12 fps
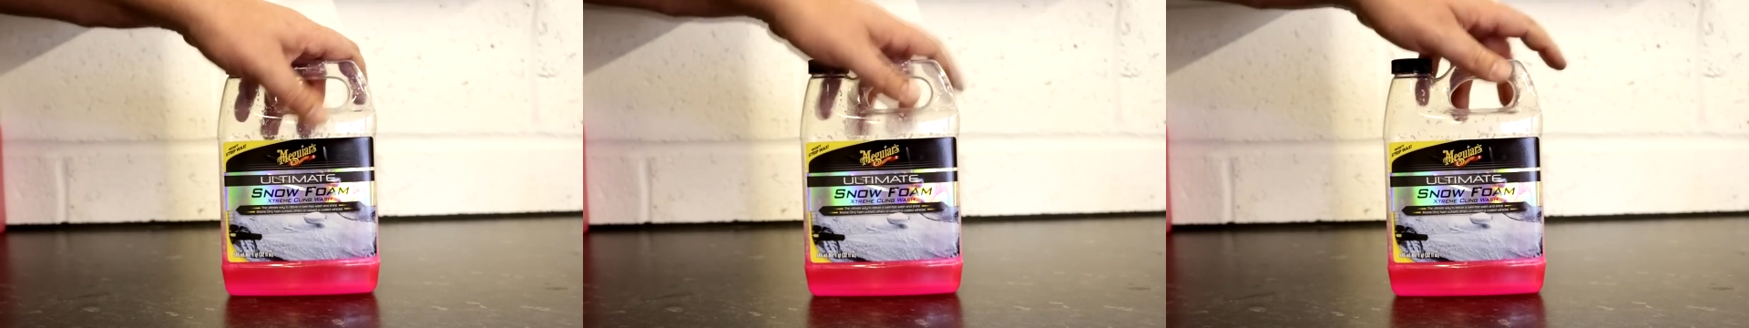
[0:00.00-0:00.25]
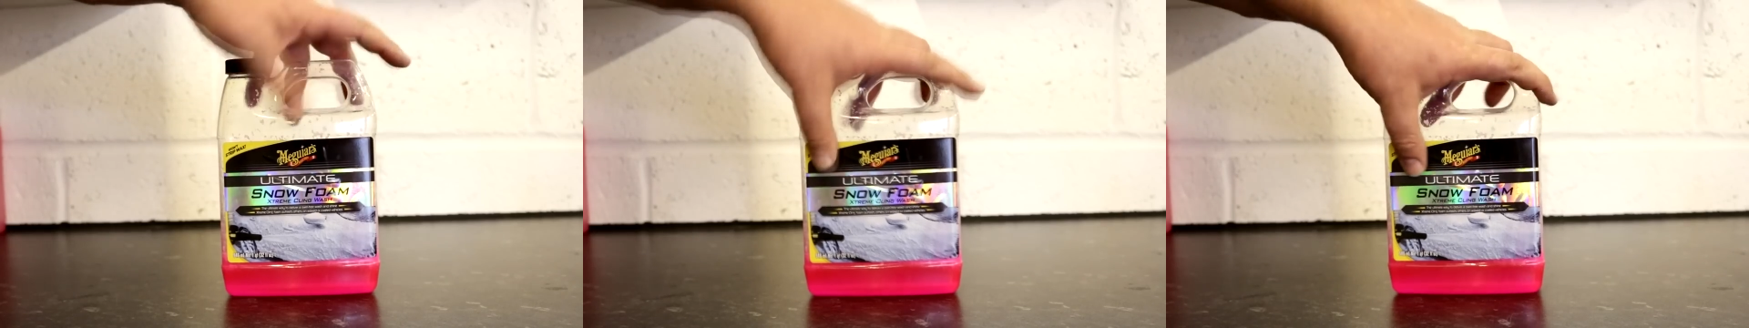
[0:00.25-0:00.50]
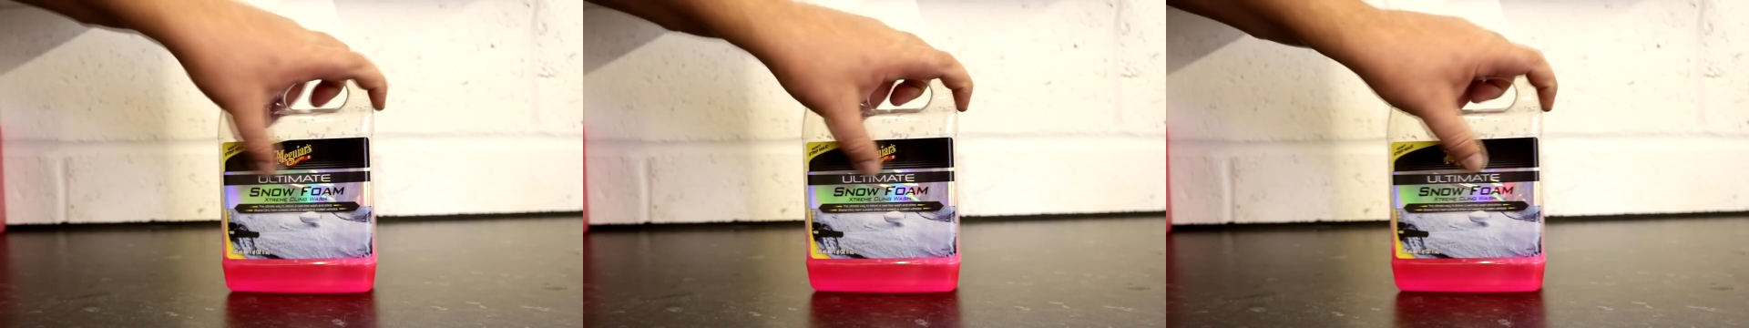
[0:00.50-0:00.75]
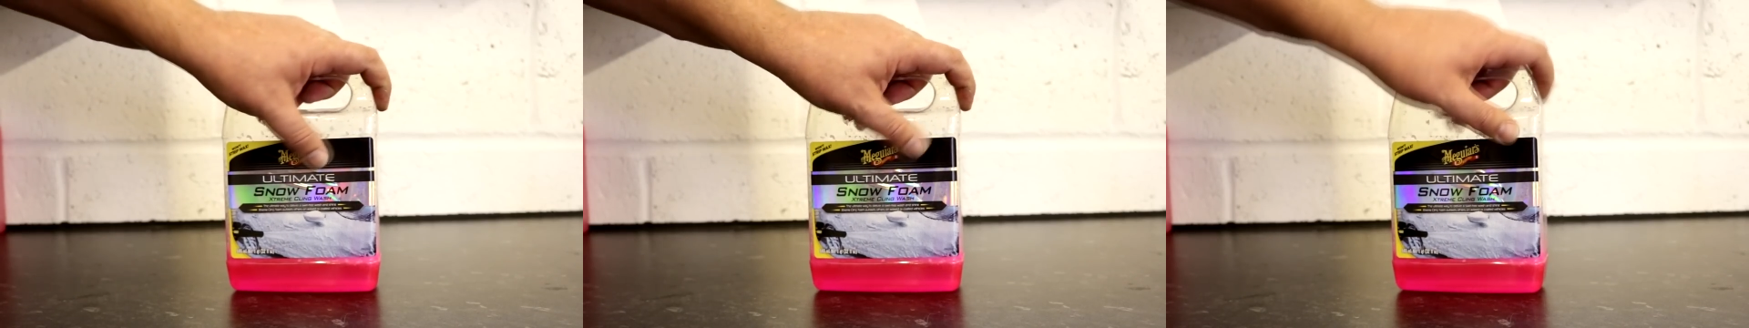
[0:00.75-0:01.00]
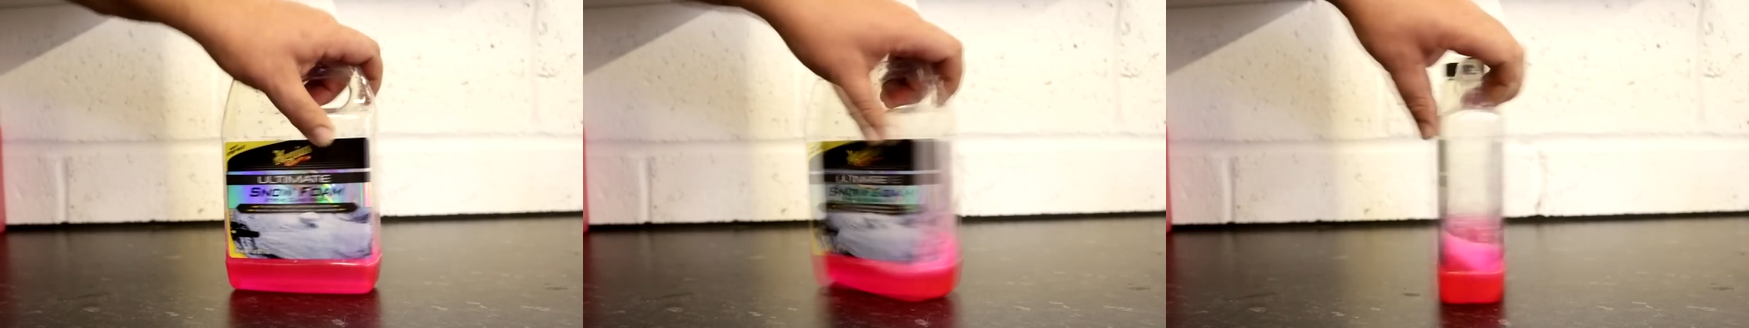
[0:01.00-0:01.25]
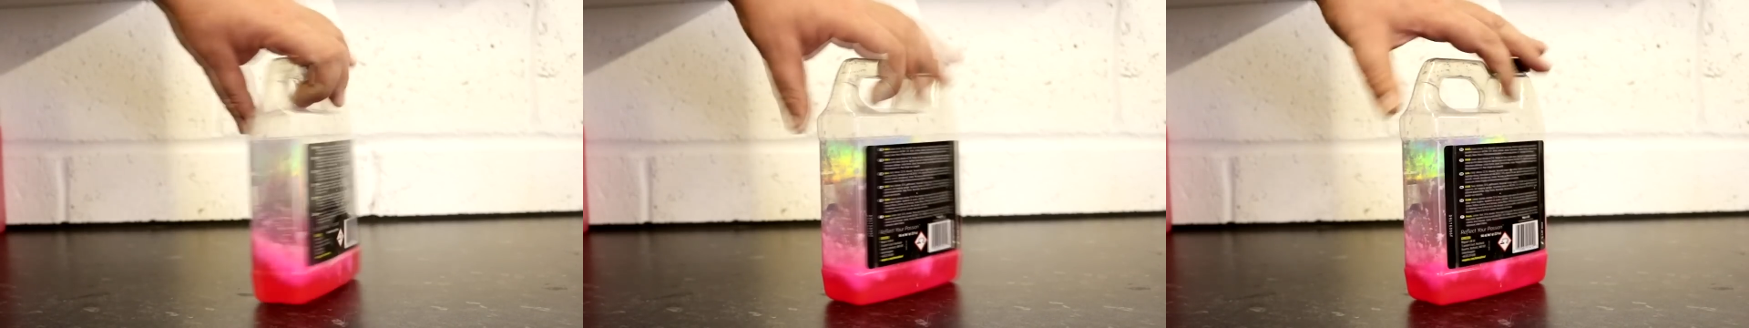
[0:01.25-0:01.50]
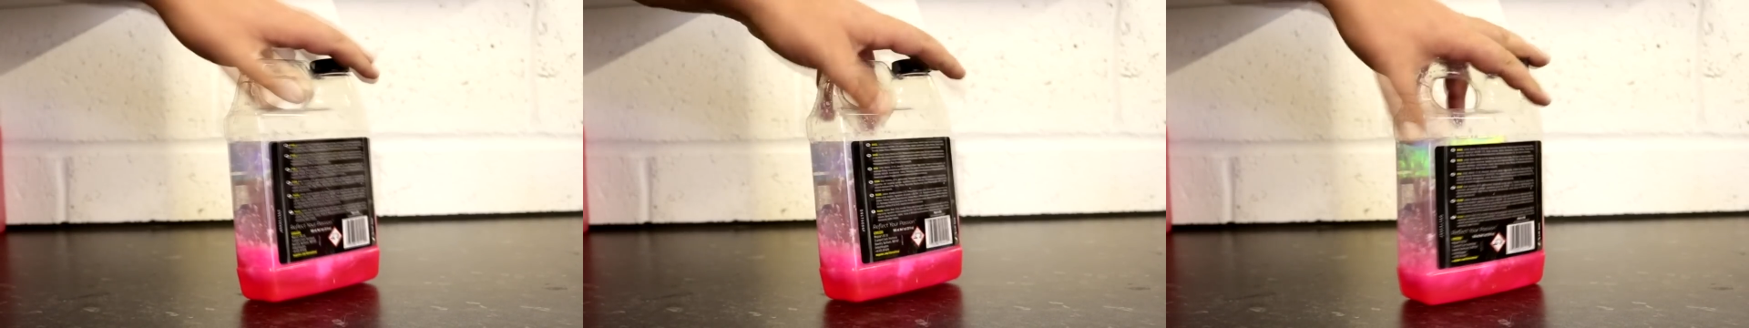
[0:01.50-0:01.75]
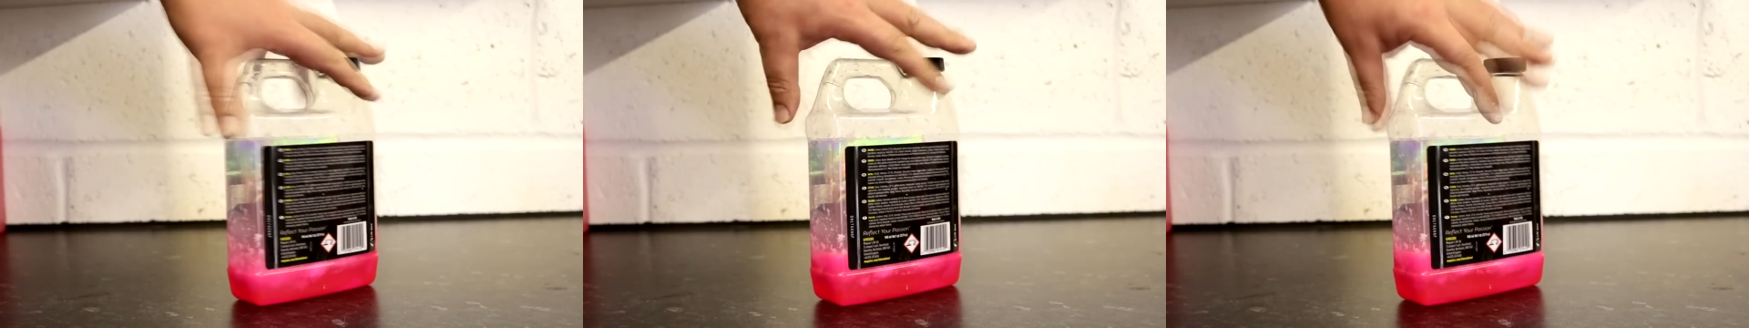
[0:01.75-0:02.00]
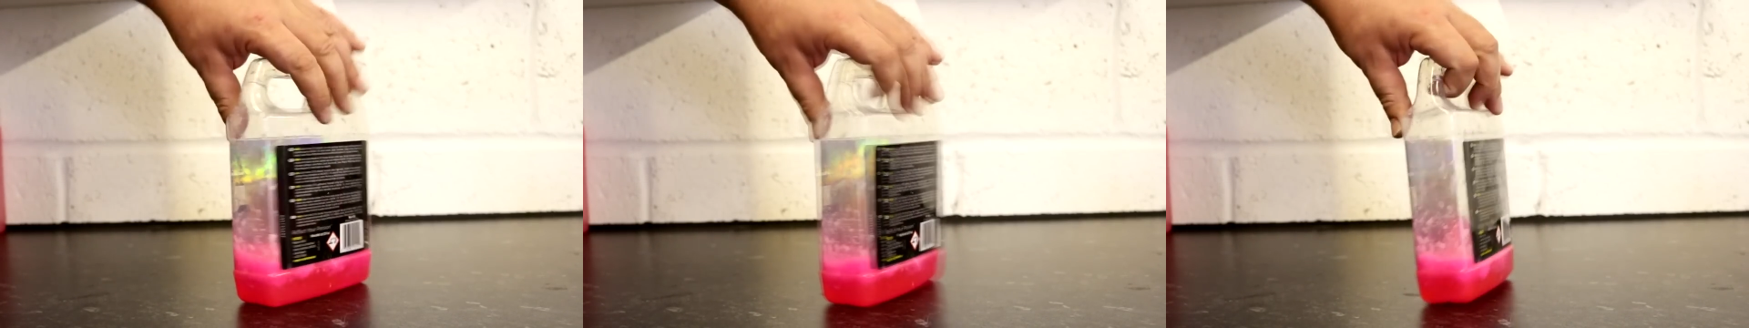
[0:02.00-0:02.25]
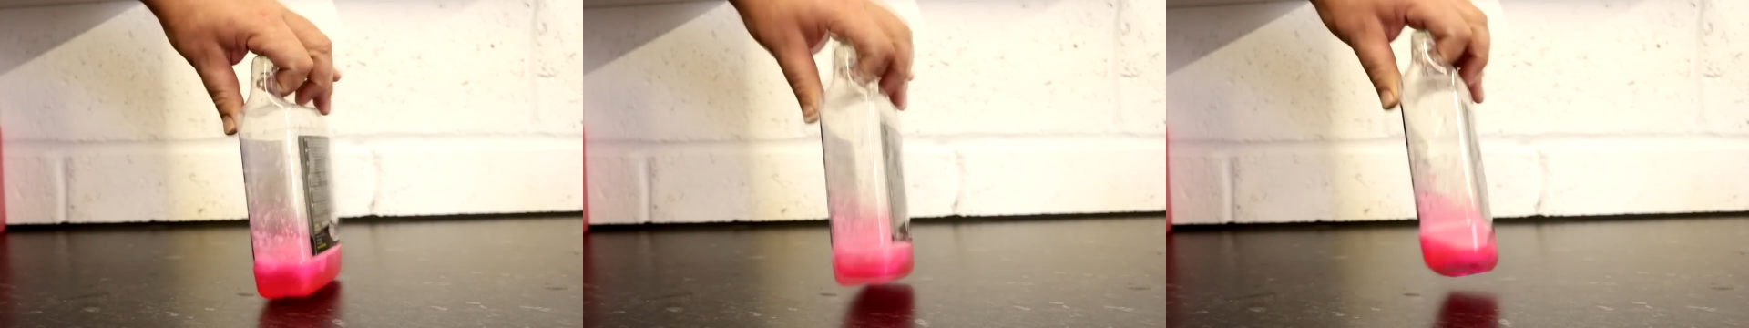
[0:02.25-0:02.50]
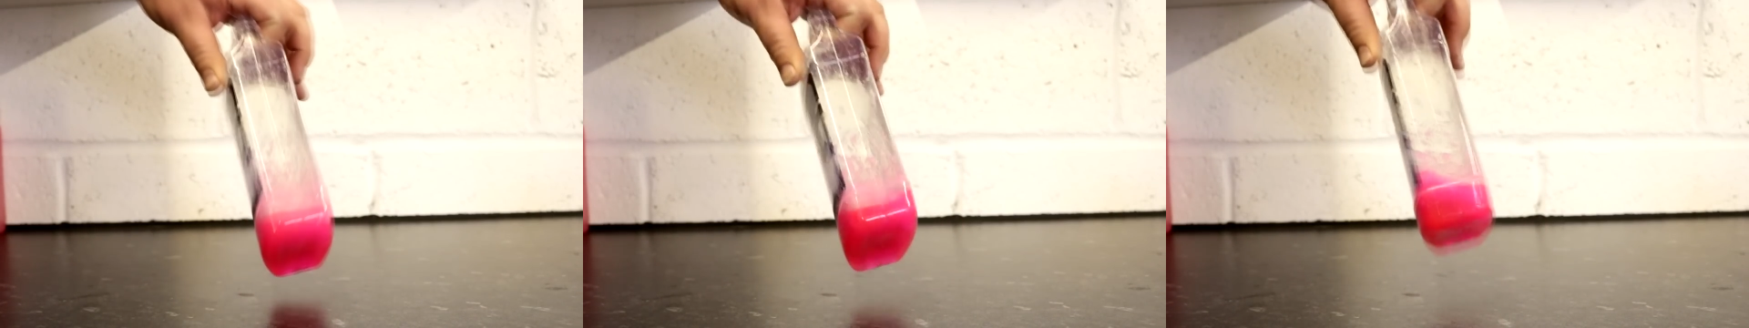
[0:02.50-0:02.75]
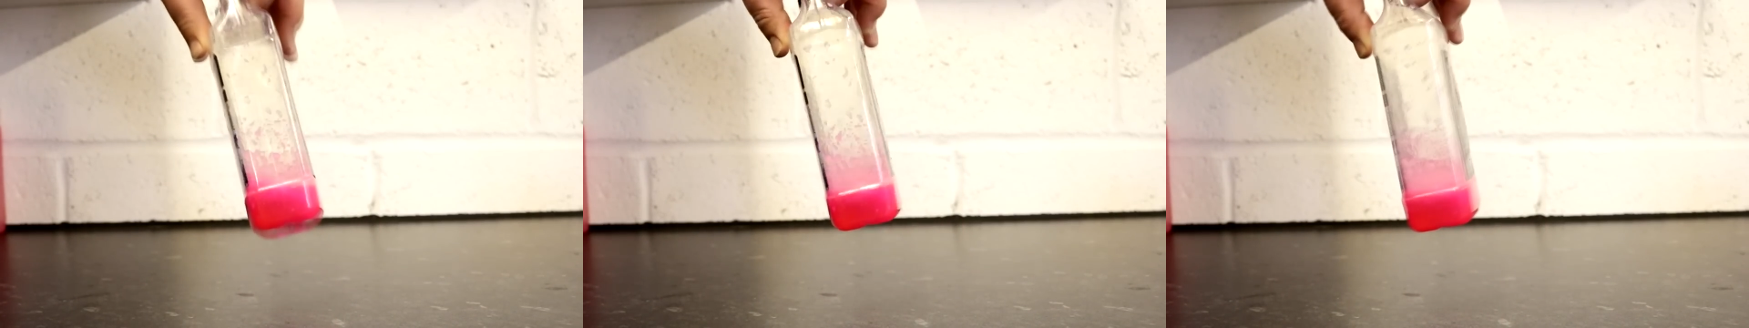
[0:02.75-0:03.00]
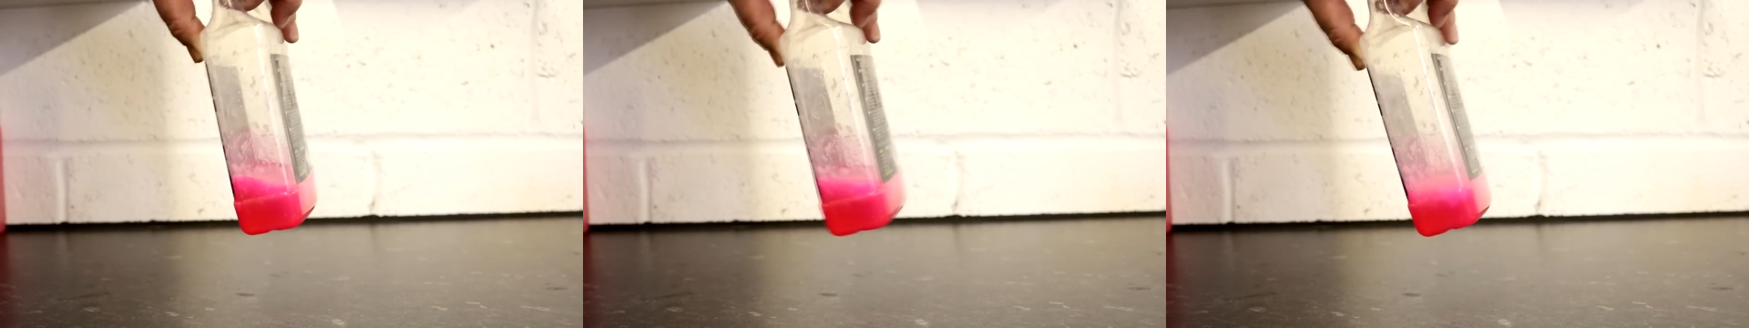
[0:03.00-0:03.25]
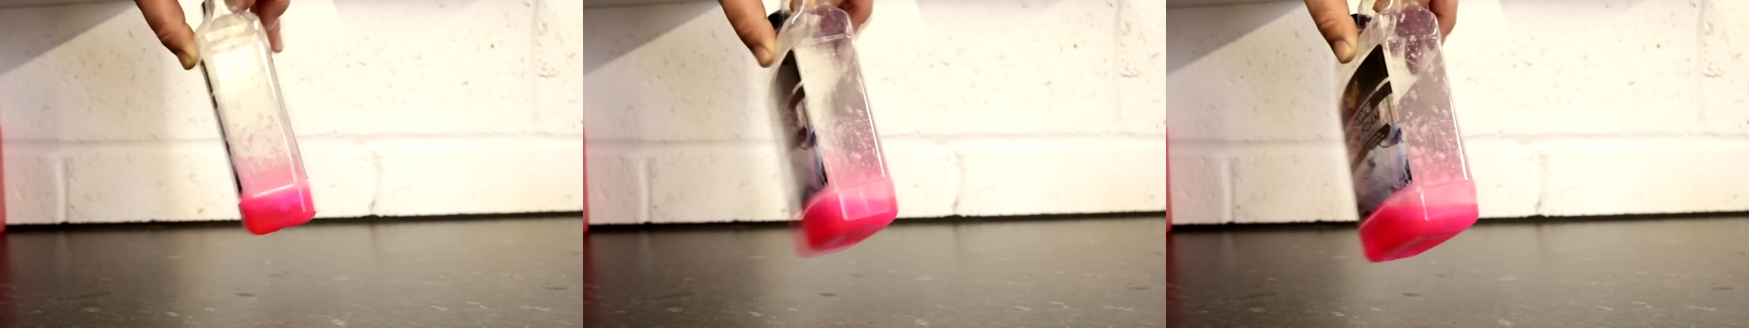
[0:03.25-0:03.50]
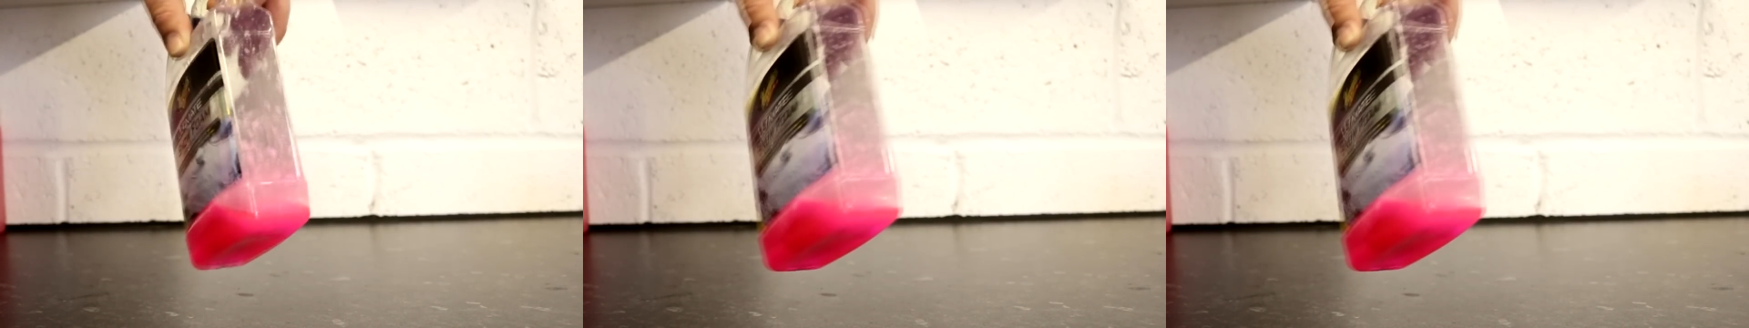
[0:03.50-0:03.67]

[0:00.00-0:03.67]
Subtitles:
(no speaker visible)